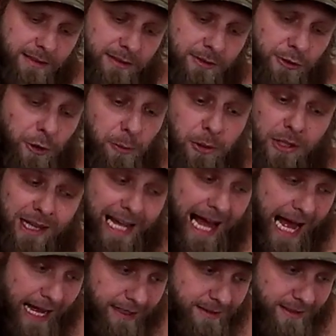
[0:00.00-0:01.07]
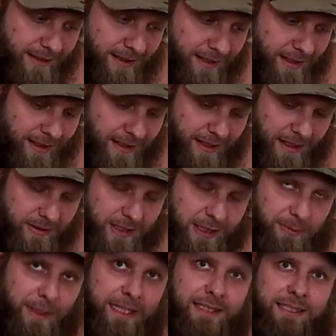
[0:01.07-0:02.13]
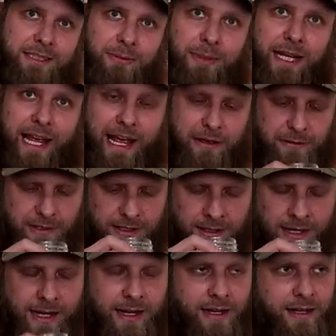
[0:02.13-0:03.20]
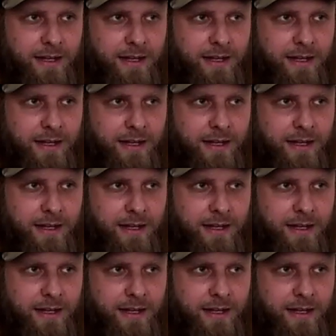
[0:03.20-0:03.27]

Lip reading: super light. I was expecting it to be heavy.